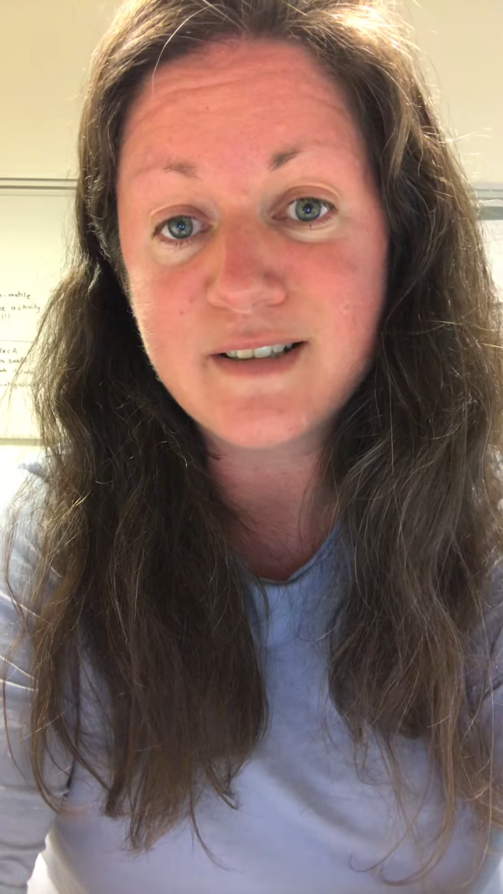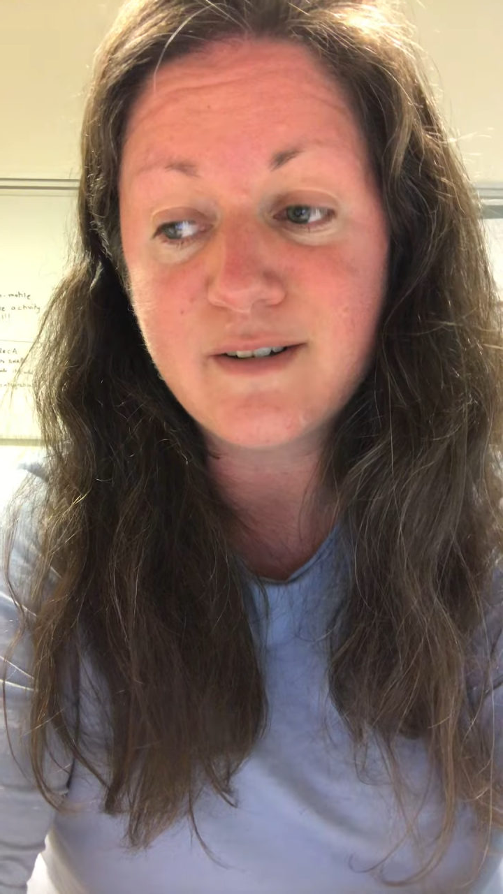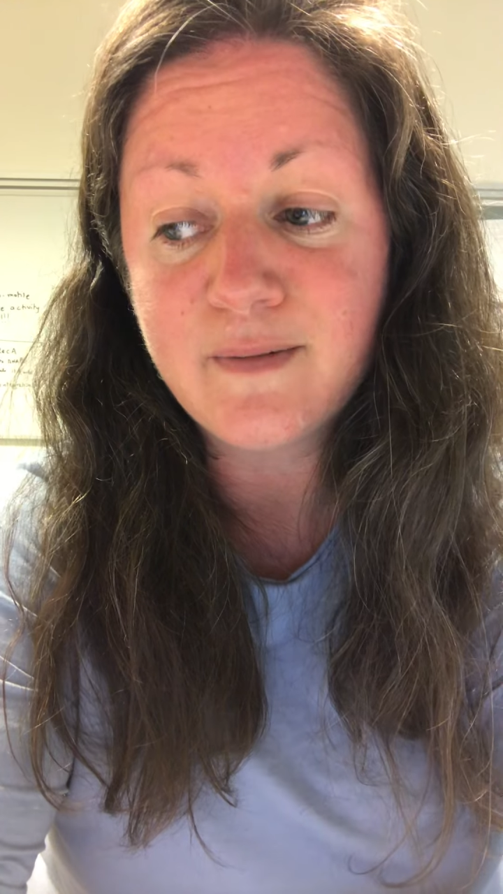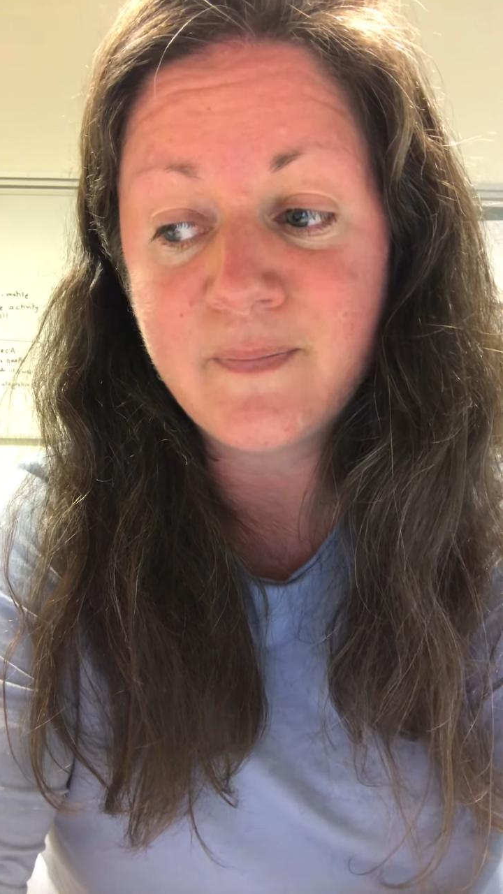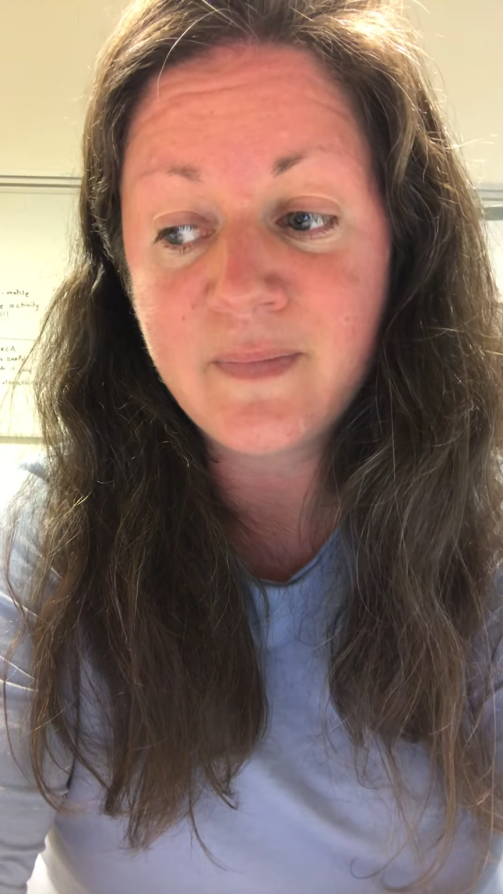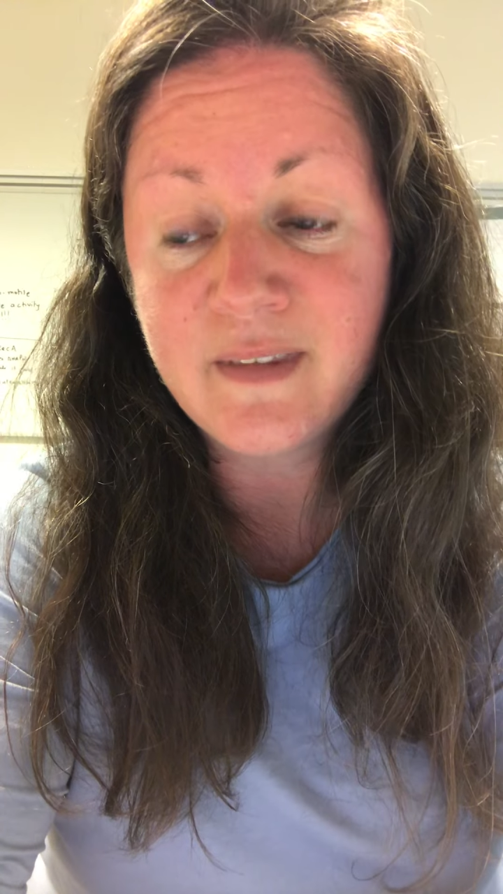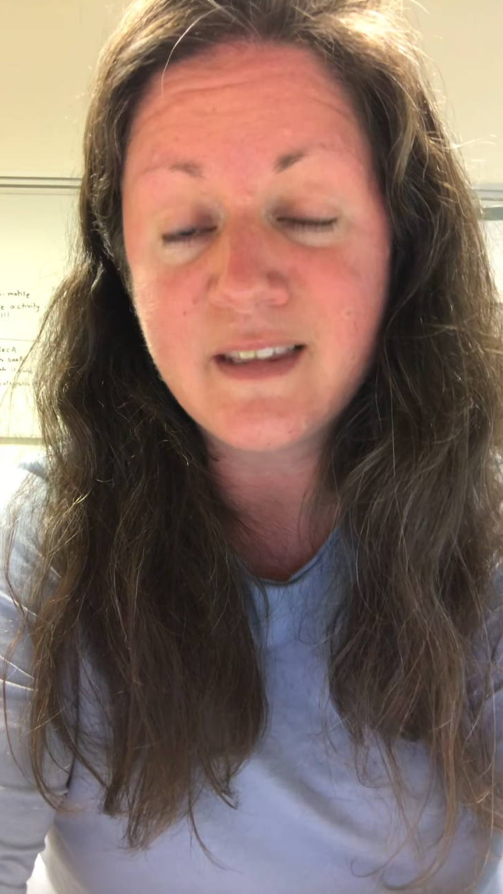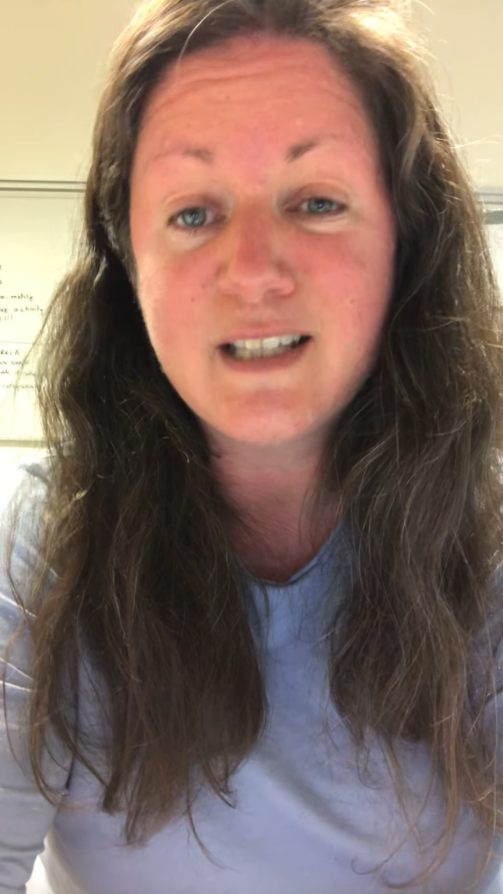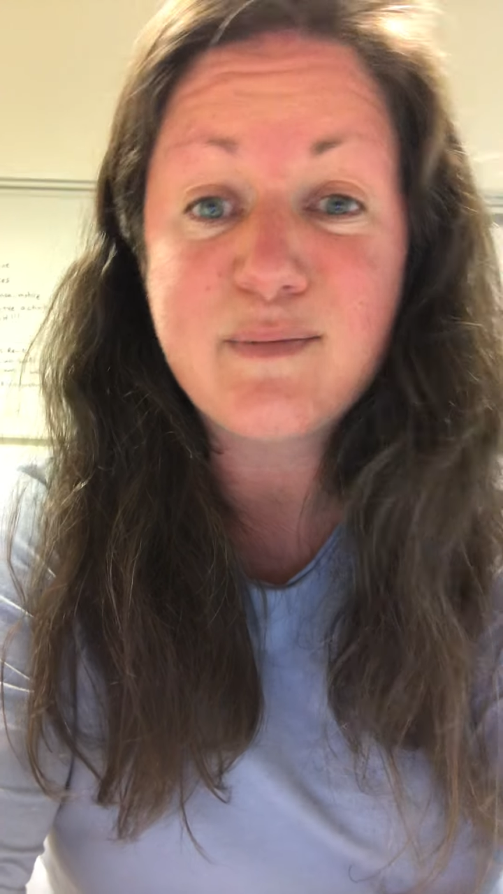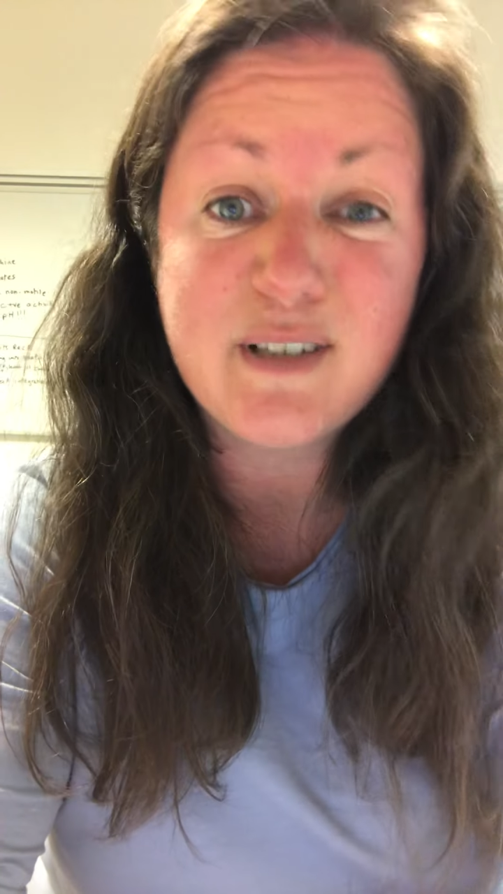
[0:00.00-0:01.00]
So
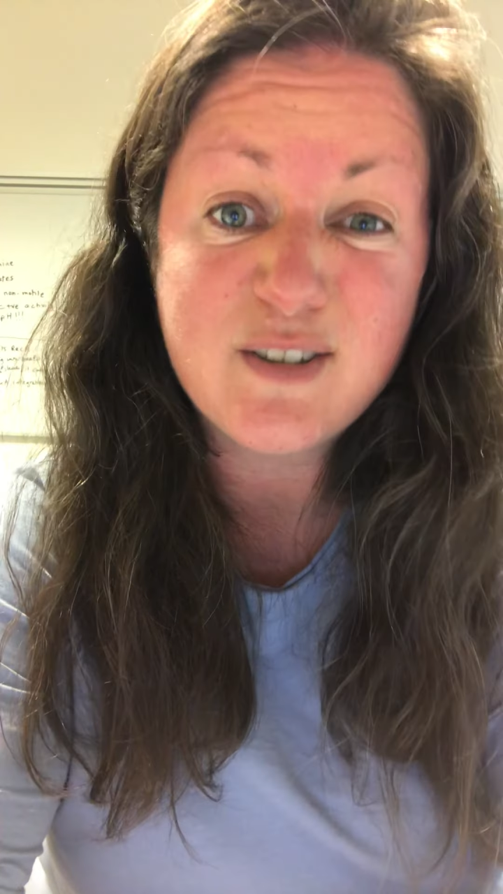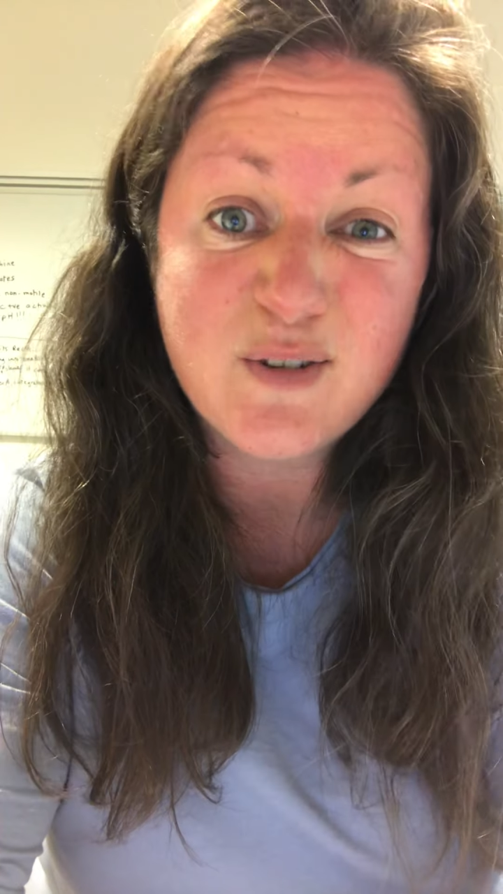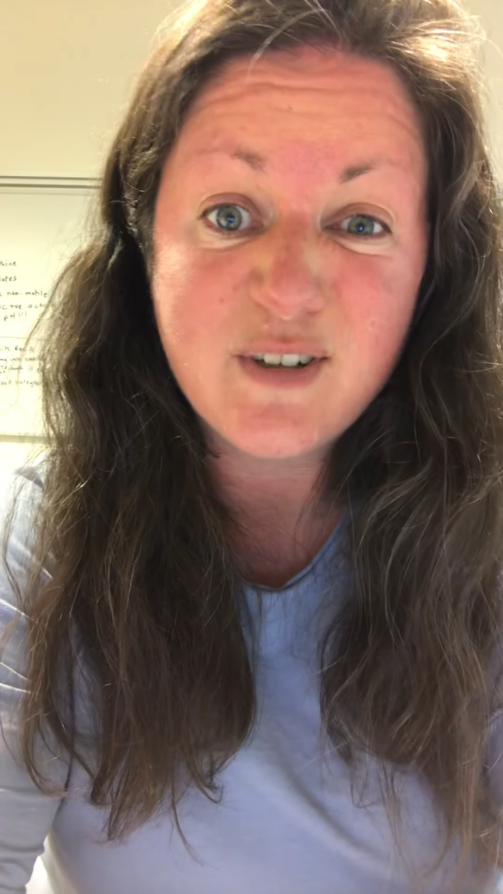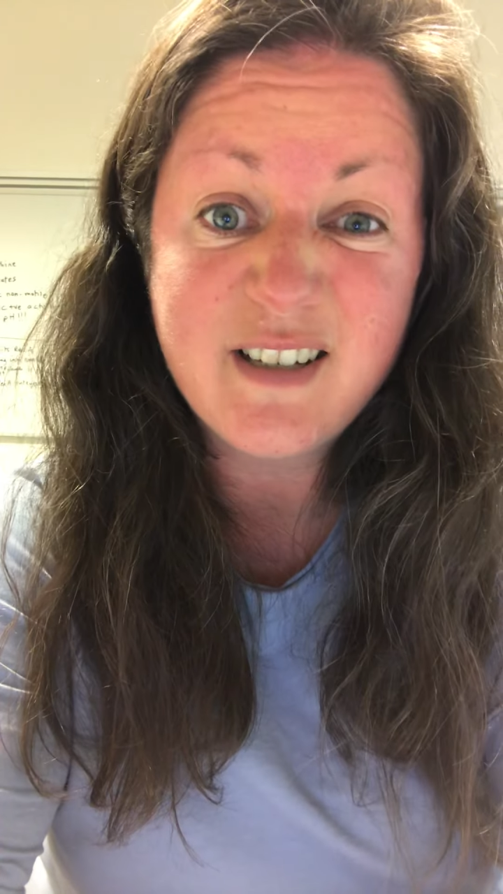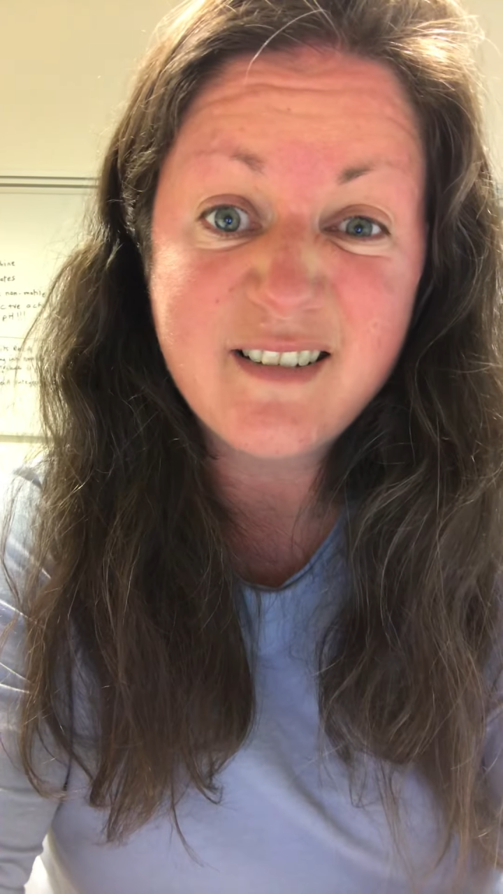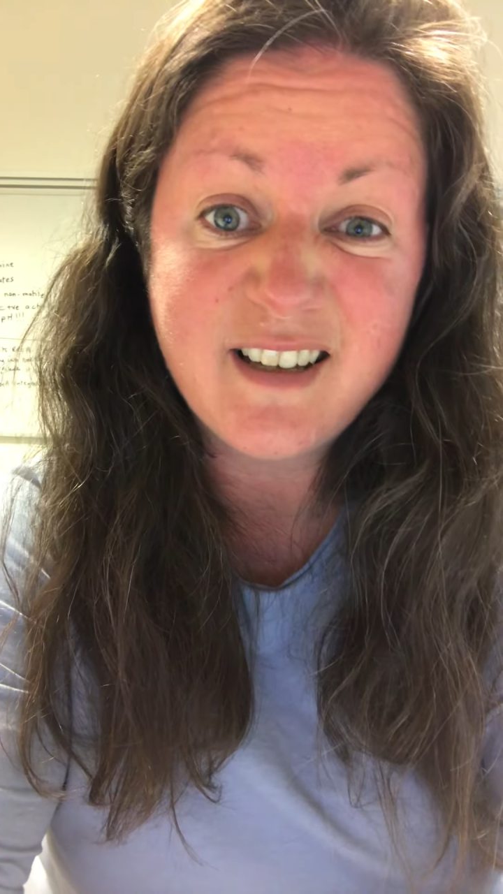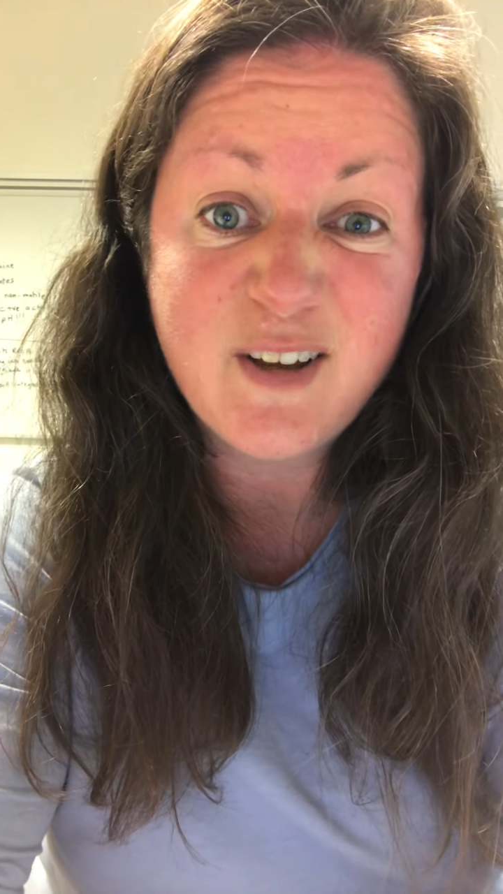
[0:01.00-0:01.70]
that's my story.